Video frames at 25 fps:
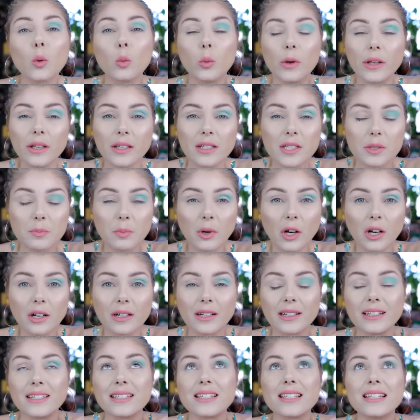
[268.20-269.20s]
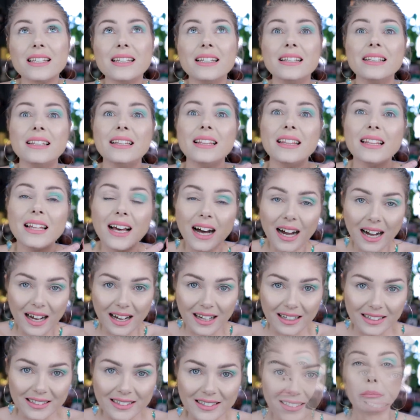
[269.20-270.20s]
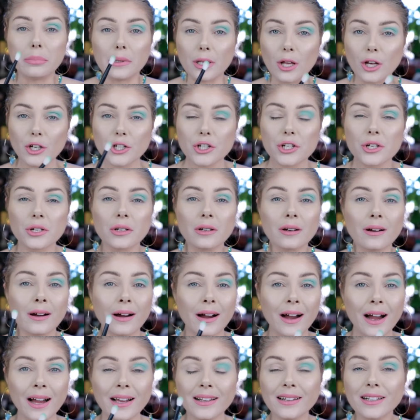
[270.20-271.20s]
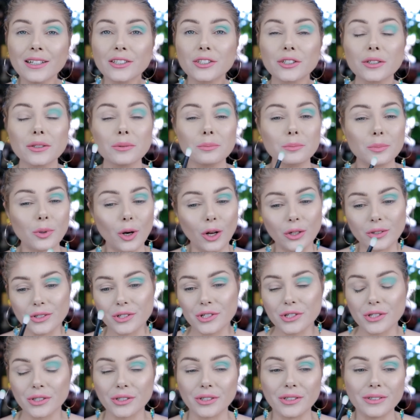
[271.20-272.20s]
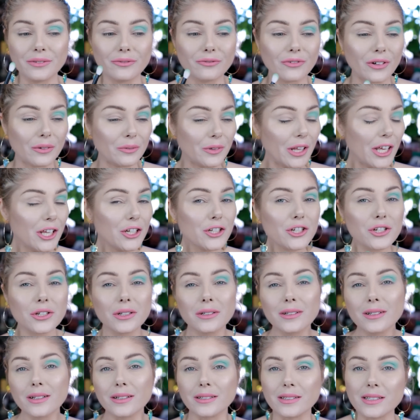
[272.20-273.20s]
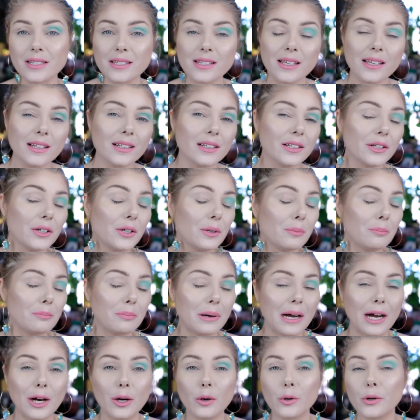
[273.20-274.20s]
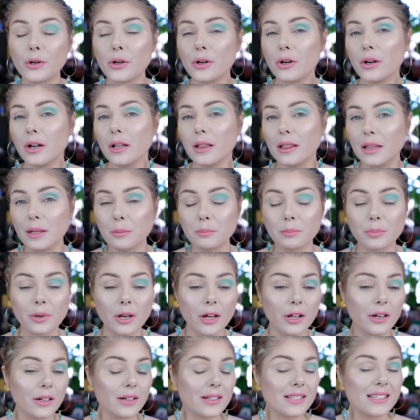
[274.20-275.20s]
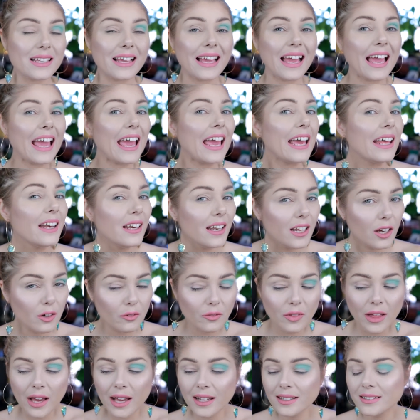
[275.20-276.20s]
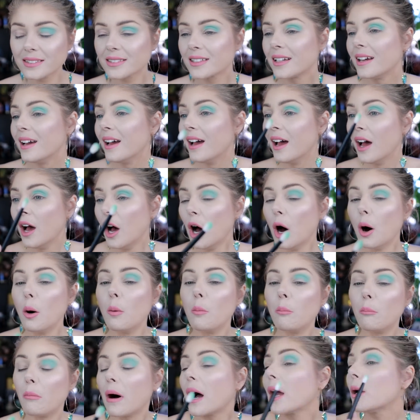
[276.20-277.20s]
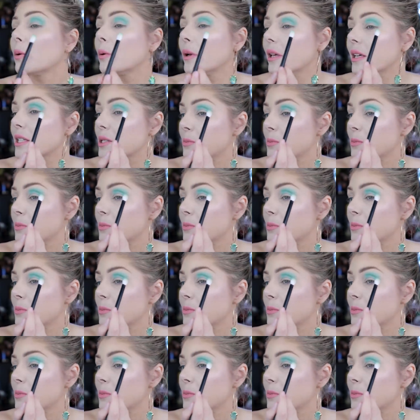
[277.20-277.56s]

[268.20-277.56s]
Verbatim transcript: weak spot is not blush, highlighter, bronzer, foundation, concealer, powder, lip products, any of that. My weak